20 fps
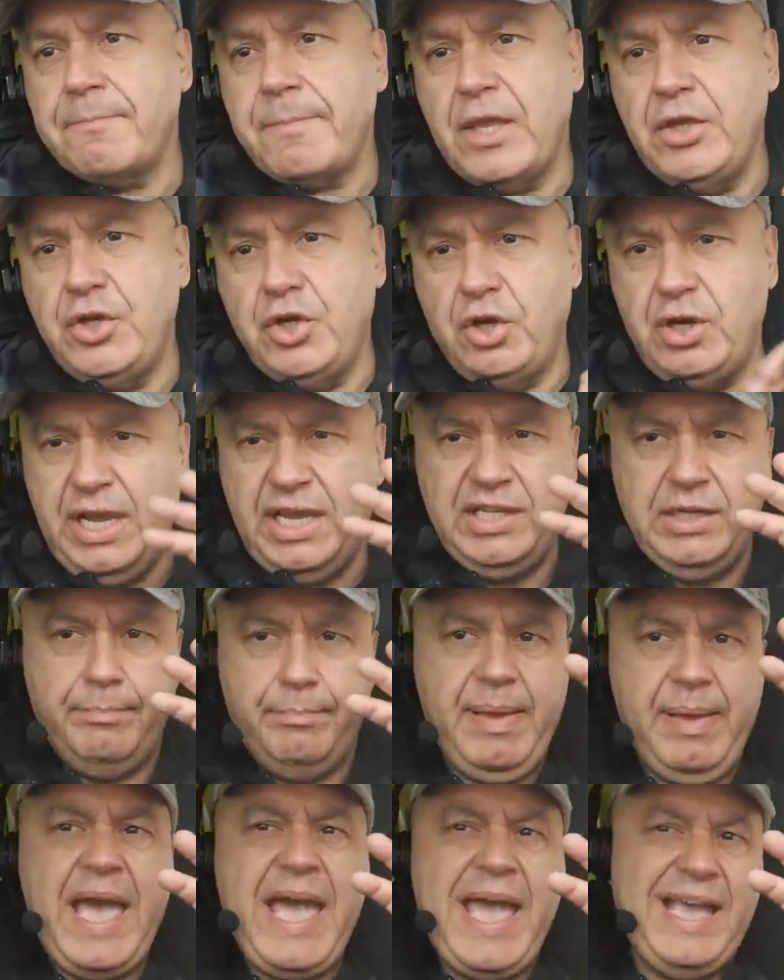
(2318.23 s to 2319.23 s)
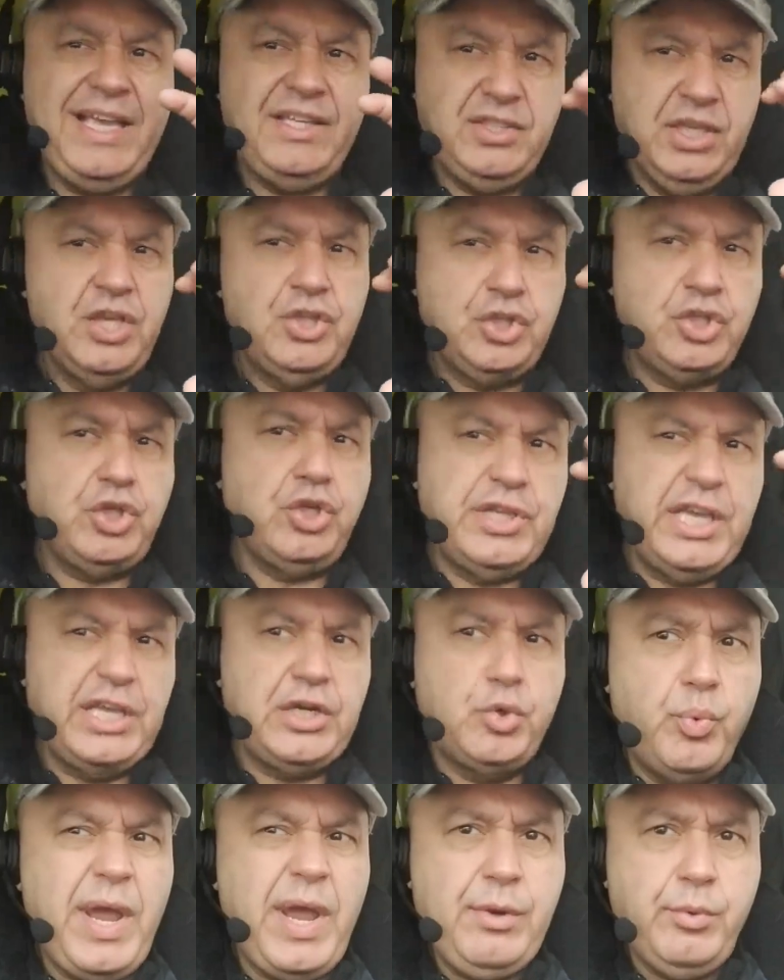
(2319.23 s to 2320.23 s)
In the past, you could get
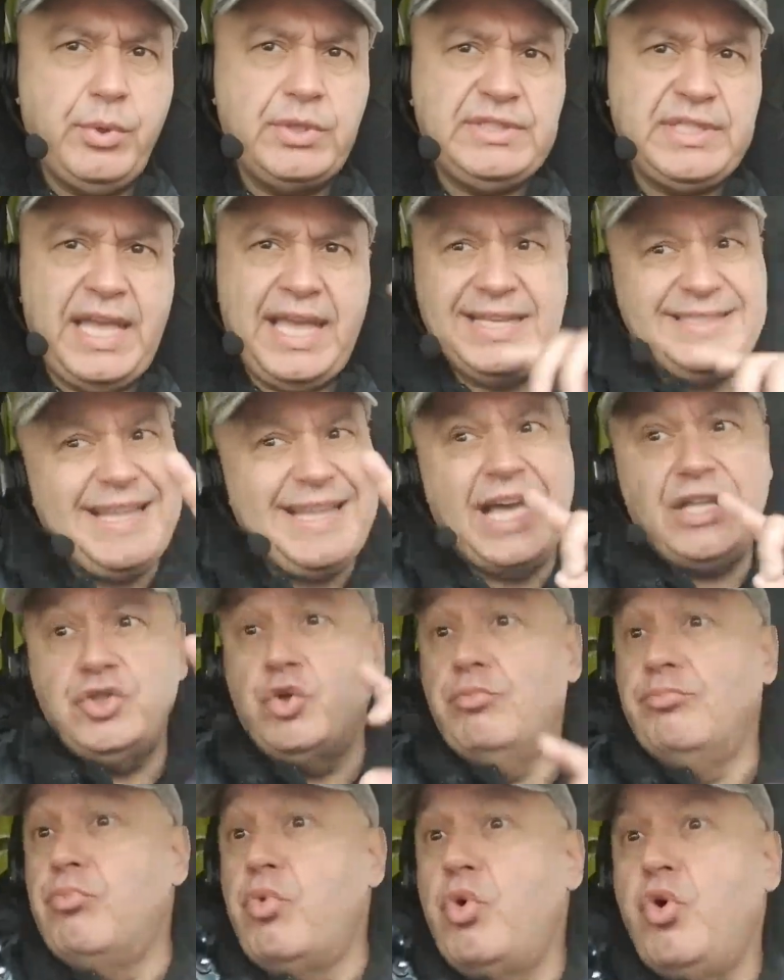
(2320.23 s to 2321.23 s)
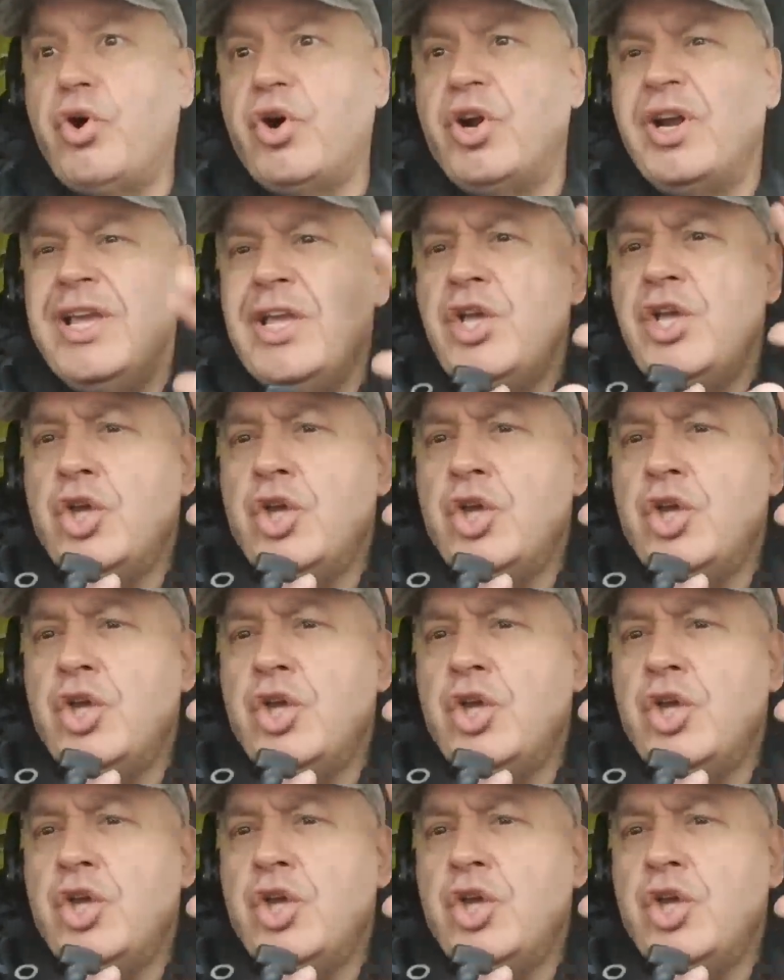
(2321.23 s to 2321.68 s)
away with that. Not no more.